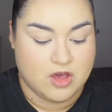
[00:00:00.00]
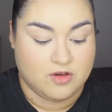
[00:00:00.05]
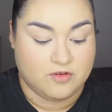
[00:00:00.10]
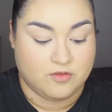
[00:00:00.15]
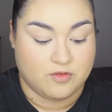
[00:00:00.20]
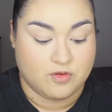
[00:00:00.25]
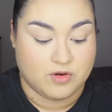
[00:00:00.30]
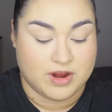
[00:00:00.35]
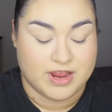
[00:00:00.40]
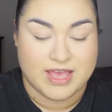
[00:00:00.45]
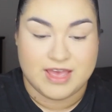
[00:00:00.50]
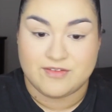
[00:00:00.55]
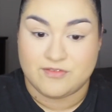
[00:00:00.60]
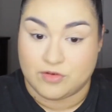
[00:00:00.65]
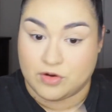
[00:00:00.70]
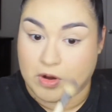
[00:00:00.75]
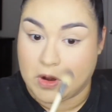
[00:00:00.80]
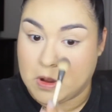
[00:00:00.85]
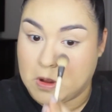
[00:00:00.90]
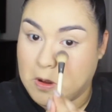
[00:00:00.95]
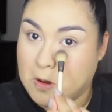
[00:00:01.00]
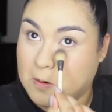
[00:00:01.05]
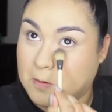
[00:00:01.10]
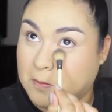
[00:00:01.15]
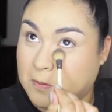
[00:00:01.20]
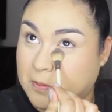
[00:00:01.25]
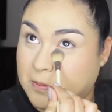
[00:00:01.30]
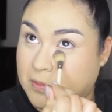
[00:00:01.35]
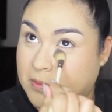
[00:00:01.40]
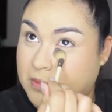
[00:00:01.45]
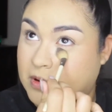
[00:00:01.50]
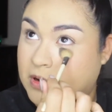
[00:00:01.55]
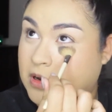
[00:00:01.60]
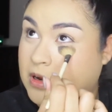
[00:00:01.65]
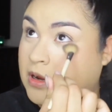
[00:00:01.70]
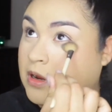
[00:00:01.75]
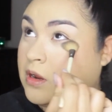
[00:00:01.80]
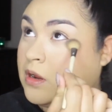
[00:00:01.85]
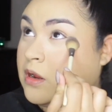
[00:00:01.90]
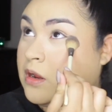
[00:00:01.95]
forever
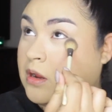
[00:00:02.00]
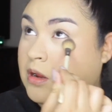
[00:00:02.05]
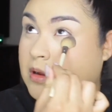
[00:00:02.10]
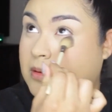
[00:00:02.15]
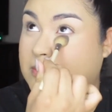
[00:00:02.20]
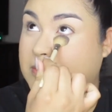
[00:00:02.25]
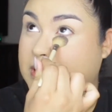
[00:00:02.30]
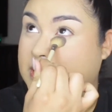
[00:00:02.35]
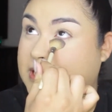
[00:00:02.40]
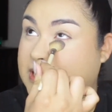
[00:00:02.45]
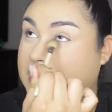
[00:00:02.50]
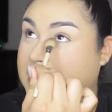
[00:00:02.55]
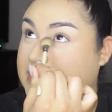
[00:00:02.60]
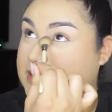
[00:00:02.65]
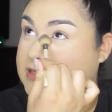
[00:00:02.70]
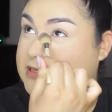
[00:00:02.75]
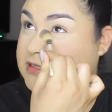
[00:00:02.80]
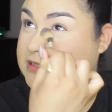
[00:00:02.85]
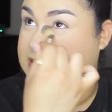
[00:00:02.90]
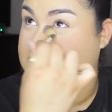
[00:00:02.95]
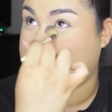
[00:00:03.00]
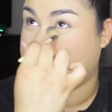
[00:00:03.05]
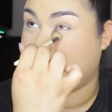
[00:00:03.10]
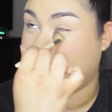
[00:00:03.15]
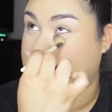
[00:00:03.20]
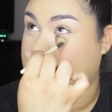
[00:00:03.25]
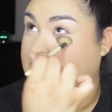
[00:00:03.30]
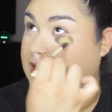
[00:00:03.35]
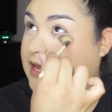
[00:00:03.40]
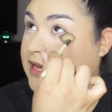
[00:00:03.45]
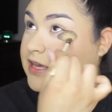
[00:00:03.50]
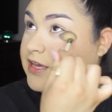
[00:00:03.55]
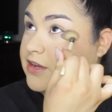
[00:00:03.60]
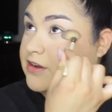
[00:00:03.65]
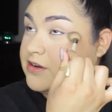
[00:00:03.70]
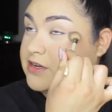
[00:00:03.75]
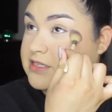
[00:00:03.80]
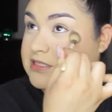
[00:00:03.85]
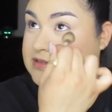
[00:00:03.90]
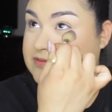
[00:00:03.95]
because I
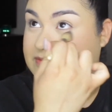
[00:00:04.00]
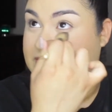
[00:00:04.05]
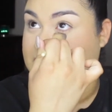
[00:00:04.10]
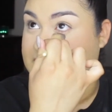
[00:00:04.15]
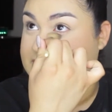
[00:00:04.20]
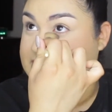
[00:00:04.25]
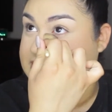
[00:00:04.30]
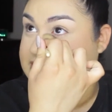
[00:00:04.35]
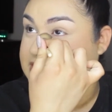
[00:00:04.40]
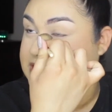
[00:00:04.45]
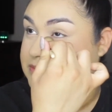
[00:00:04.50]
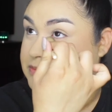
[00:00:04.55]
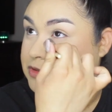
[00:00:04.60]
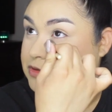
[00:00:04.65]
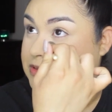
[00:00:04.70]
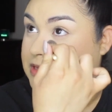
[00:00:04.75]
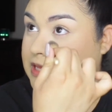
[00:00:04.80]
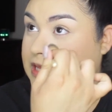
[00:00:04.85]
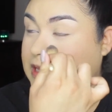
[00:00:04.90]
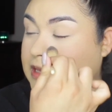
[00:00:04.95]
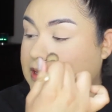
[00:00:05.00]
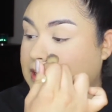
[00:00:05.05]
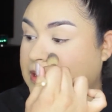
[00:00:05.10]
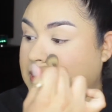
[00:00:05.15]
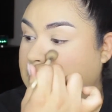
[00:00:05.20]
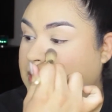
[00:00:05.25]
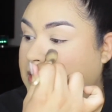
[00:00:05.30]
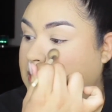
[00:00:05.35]
hear it's very smoothing,